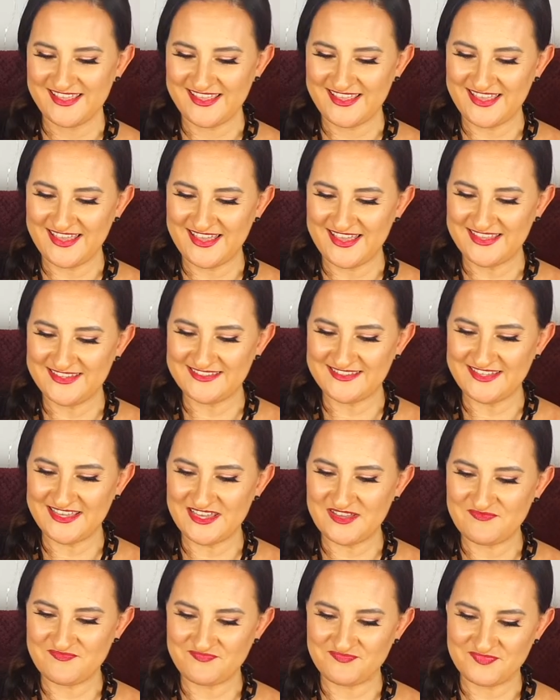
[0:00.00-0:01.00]
And
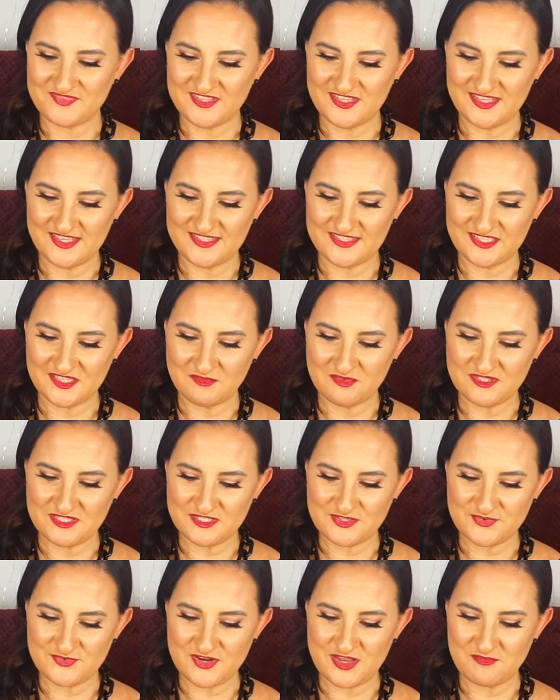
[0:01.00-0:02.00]
yeah, it's a little bit
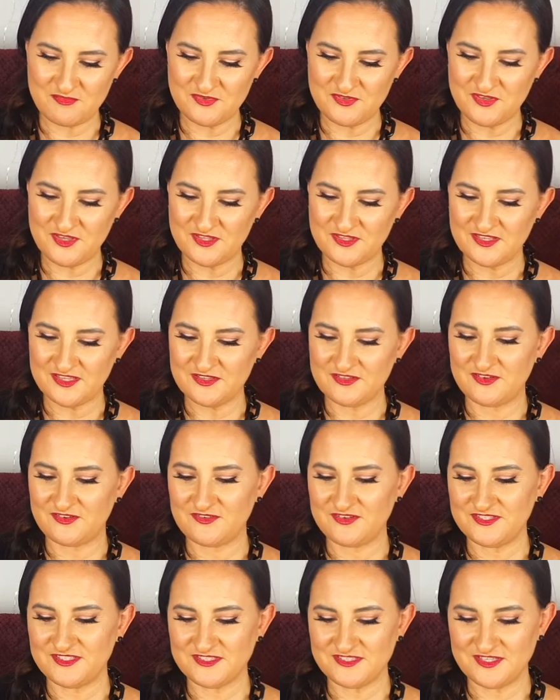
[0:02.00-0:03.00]
scrubby, you can
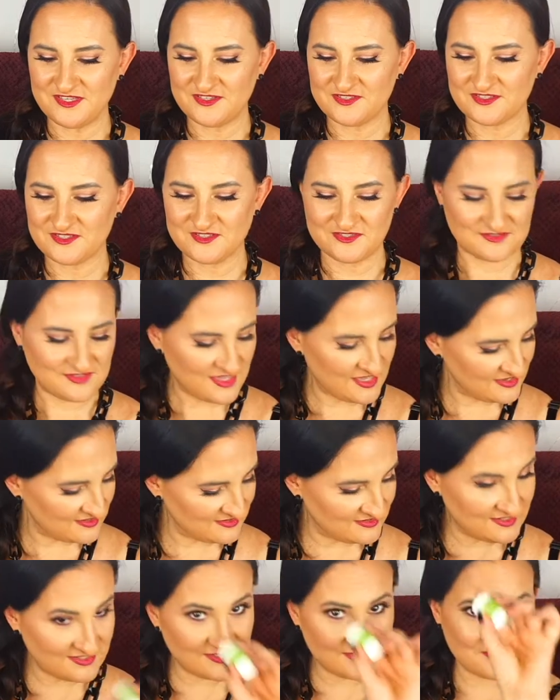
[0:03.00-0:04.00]
already tell. So yeah,
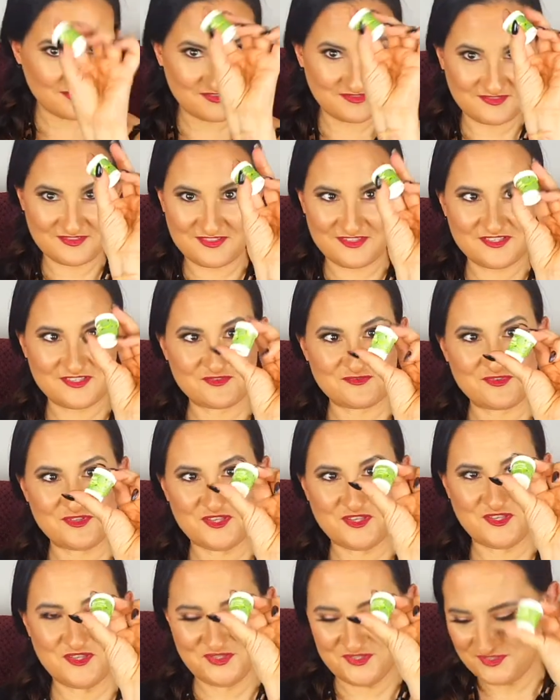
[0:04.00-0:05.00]
these are really
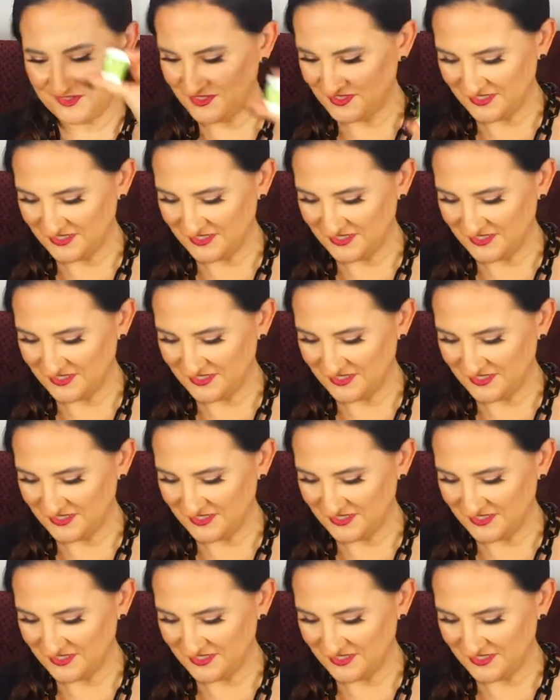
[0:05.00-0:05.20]
cute.